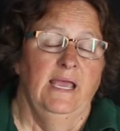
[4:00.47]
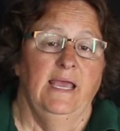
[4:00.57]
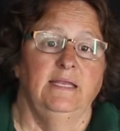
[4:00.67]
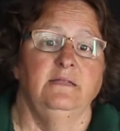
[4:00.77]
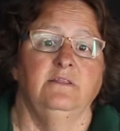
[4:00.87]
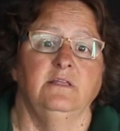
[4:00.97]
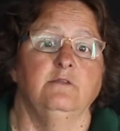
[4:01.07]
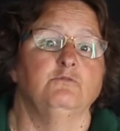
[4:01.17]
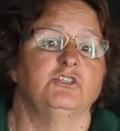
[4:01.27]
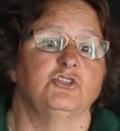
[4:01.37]
anything that
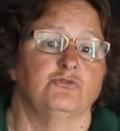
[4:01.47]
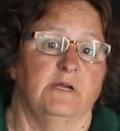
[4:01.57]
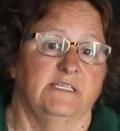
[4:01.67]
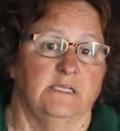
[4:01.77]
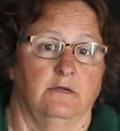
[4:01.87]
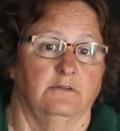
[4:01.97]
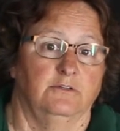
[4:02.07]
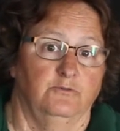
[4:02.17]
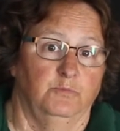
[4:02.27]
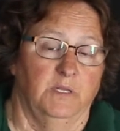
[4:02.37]
would stress out a
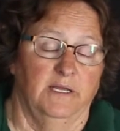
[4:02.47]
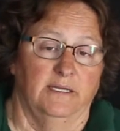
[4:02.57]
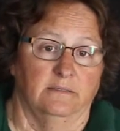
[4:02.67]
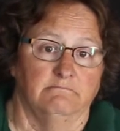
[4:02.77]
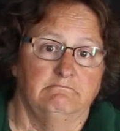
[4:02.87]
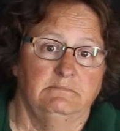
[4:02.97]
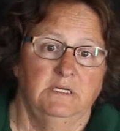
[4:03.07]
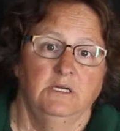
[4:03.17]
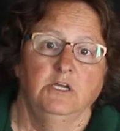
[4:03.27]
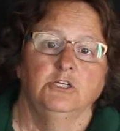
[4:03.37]
new plant.
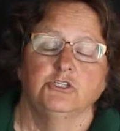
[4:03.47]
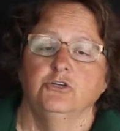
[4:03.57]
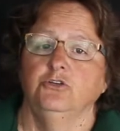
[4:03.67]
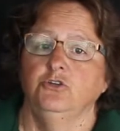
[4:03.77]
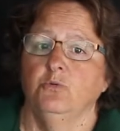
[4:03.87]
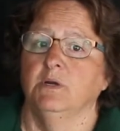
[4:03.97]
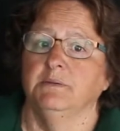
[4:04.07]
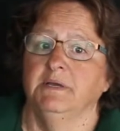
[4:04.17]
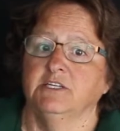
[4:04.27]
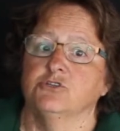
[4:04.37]
So you do want to
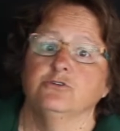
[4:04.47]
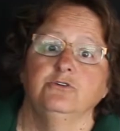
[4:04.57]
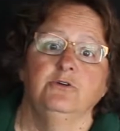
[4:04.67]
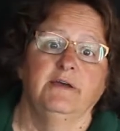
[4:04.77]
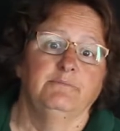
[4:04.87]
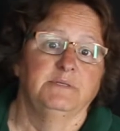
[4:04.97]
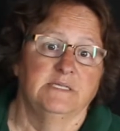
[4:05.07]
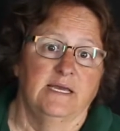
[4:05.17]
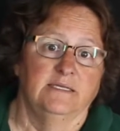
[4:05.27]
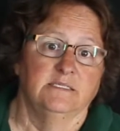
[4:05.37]
make sure you have
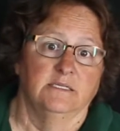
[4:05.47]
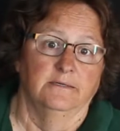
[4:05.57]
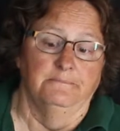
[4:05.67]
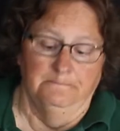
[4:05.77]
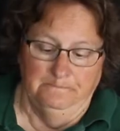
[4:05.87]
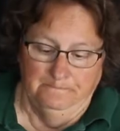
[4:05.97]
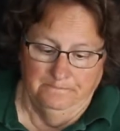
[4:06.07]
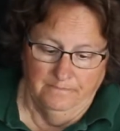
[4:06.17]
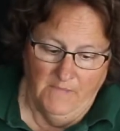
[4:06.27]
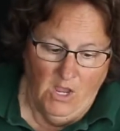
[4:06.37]
potassium.
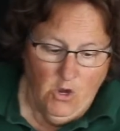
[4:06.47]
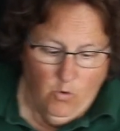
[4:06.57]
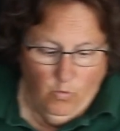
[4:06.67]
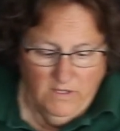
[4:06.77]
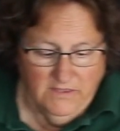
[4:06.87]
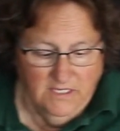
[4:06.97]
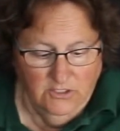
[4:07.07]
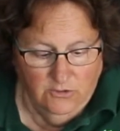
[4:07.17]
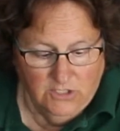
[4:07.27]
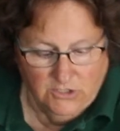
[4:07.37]
One thing
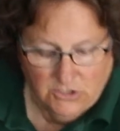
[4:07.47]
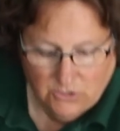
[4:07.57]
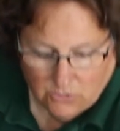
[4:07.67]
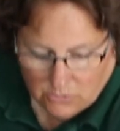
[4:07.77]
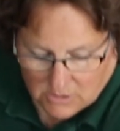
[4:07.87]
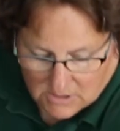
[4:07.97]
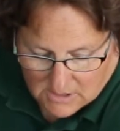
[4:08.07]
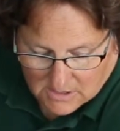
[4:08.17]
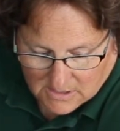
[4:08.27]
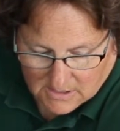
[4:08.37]
you can do
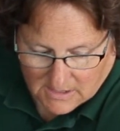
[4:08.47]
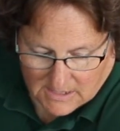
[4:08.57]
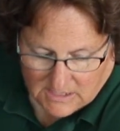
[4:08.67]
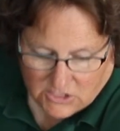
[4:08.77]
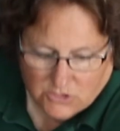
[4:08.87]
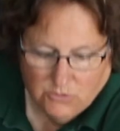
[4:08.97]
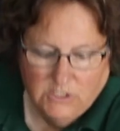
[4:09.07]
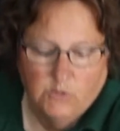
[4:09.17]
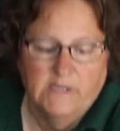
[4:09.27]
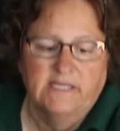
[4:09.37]
is do a
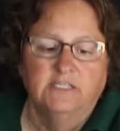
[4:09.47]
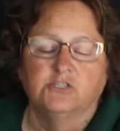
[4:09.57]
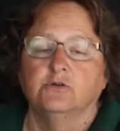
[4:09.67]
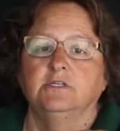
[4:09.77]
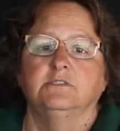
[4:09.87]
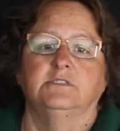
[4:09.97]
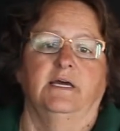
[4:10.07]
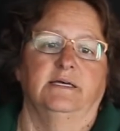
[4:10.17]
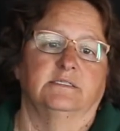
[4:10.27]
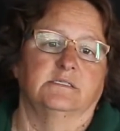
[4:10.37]
quickie soil
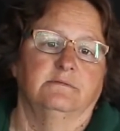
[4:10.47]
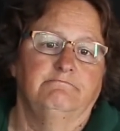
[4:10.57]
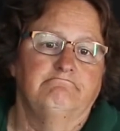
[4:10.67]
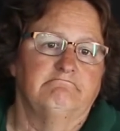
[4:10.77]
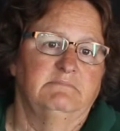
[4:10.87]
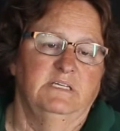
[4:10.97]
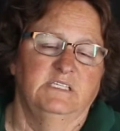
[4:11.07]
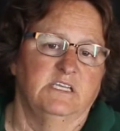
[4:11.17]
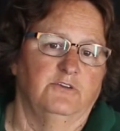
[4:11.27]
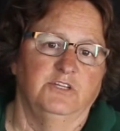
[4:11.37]
test. They
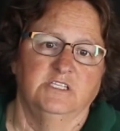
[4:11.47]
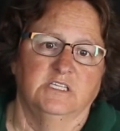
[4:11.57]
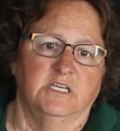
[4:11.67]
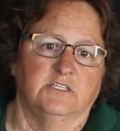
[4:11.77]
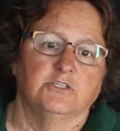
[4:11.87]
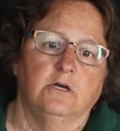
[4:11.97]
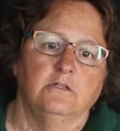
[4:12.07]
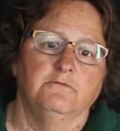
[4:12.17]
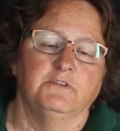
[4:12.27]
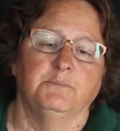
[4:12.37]
sell these kits all
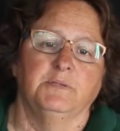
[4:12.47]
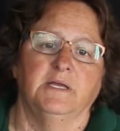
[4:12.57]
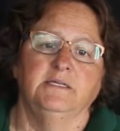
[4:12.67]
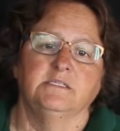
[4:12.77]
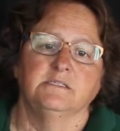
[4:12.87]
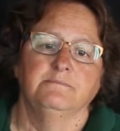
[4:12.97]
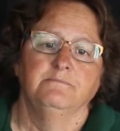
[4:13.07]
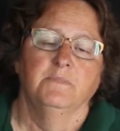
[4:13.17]
over the place.